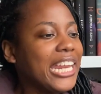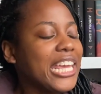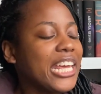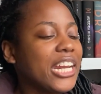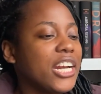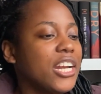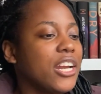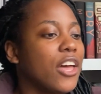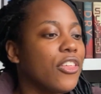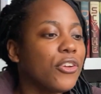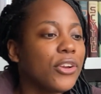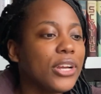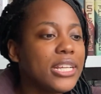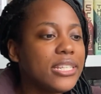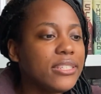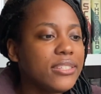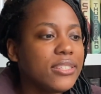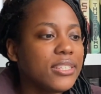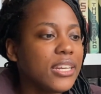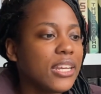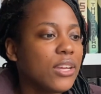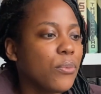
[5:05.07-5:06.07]
he had another
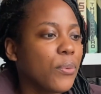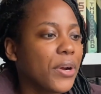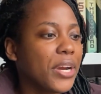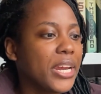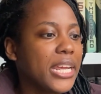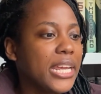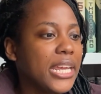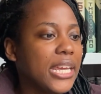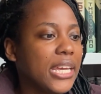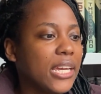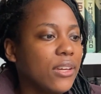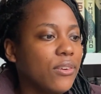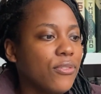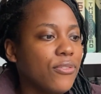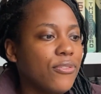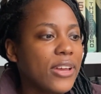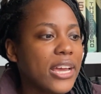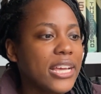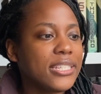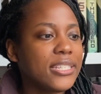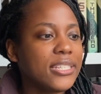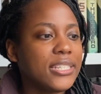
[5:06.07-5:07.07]
incident where he
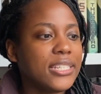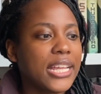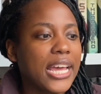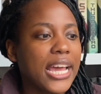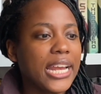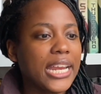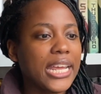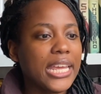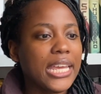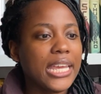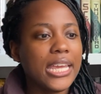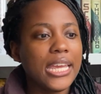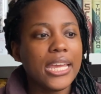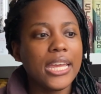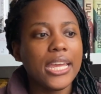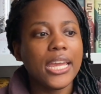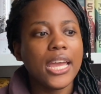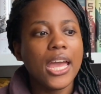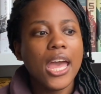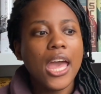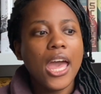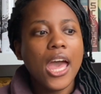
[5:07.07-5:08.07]
confessed that
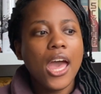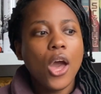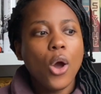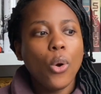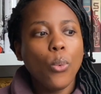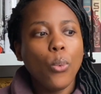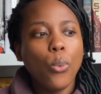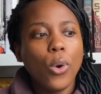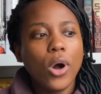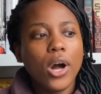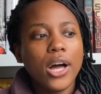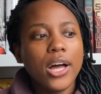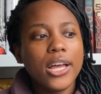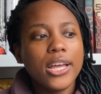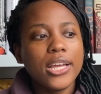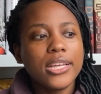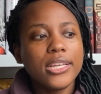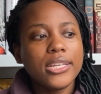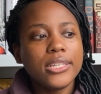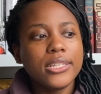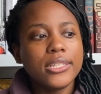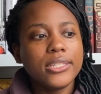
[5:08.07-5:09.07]
he
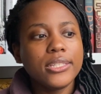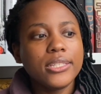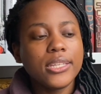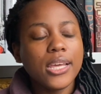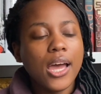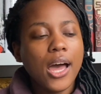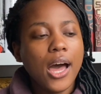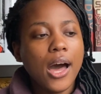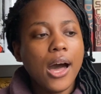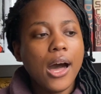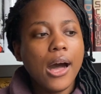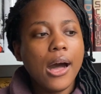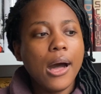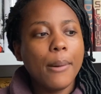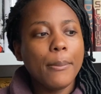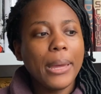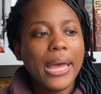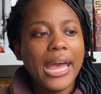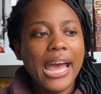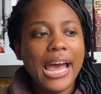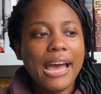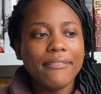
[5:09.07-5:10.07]
was
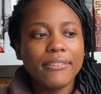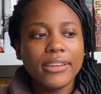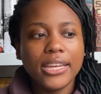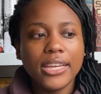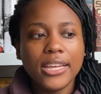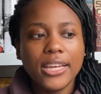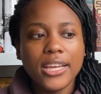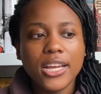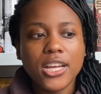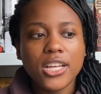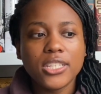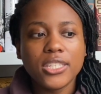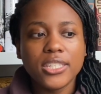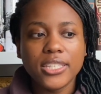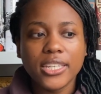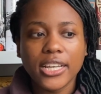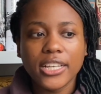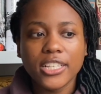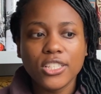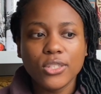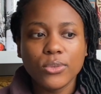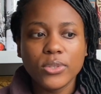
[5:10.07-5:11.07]
having
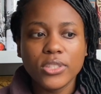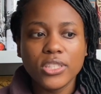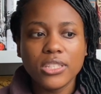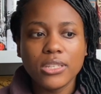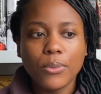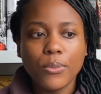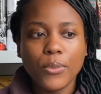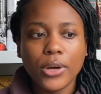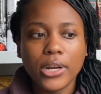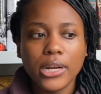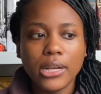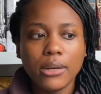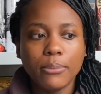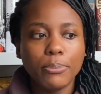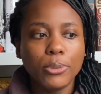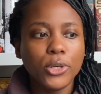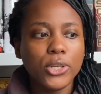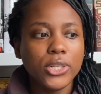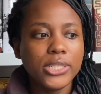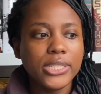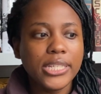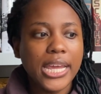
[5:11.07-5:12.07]
sex with someone and
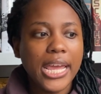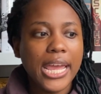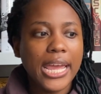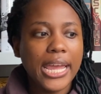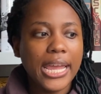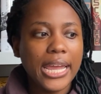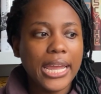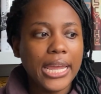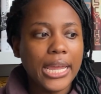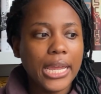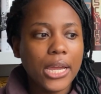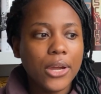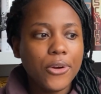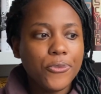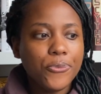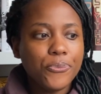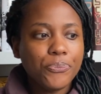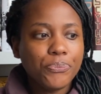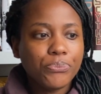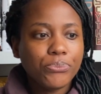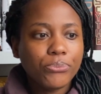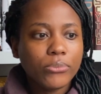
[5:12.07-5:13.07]
put a
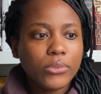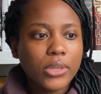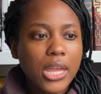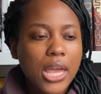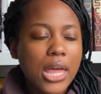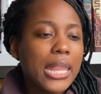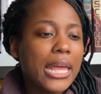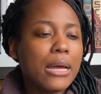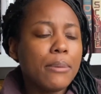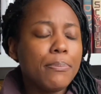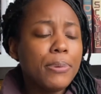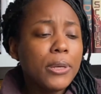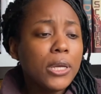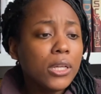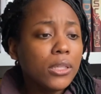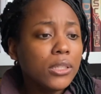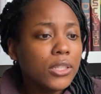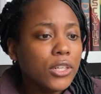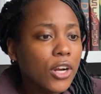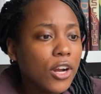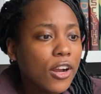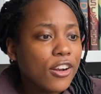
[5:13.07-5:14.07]

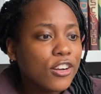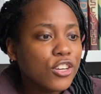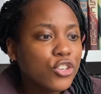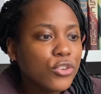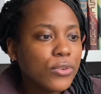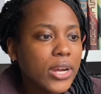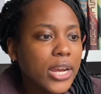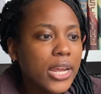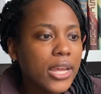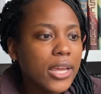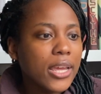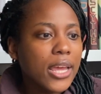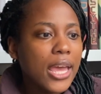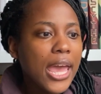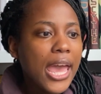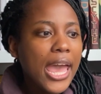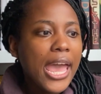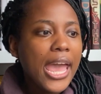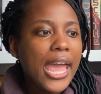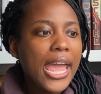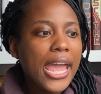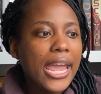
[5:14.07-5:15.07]
pill in her drink
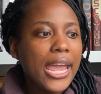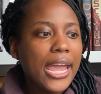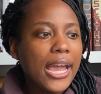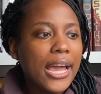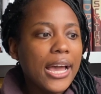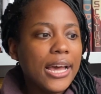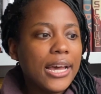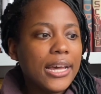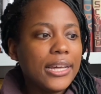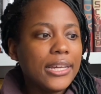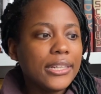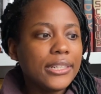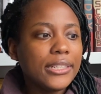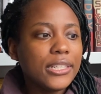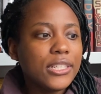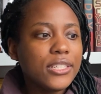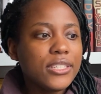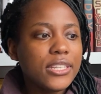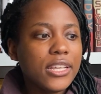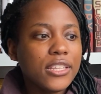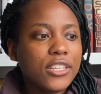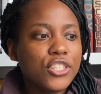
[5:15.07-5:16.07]
and
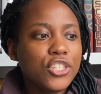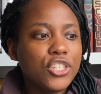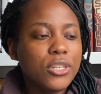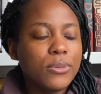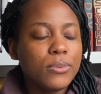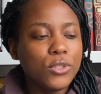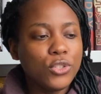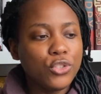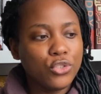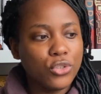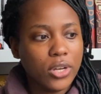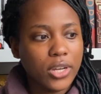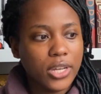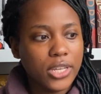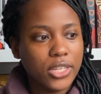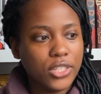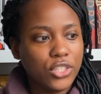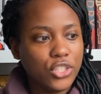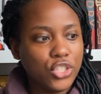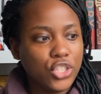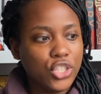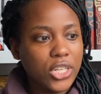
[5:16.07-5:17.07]
said that she was drunk
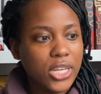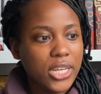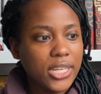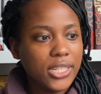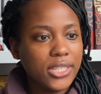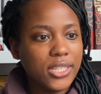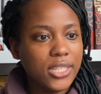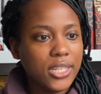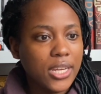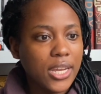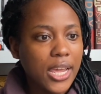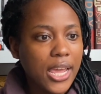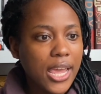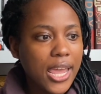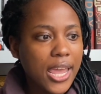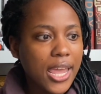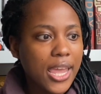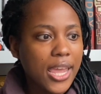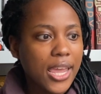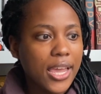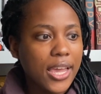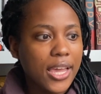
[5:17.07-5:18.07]
as shit
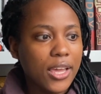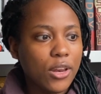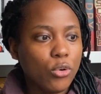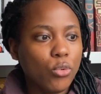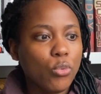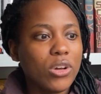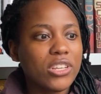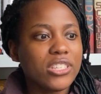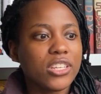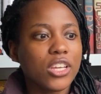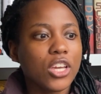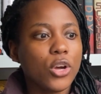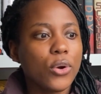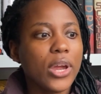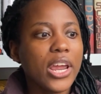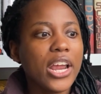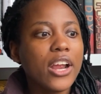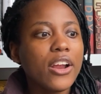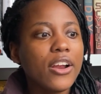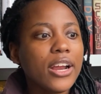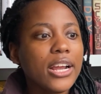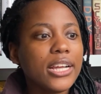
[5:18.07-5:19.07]
and wasn't
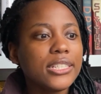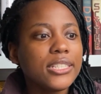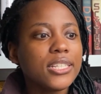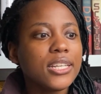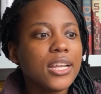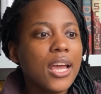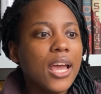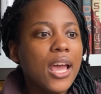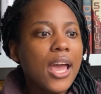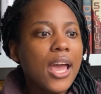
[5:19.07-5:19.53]
coherent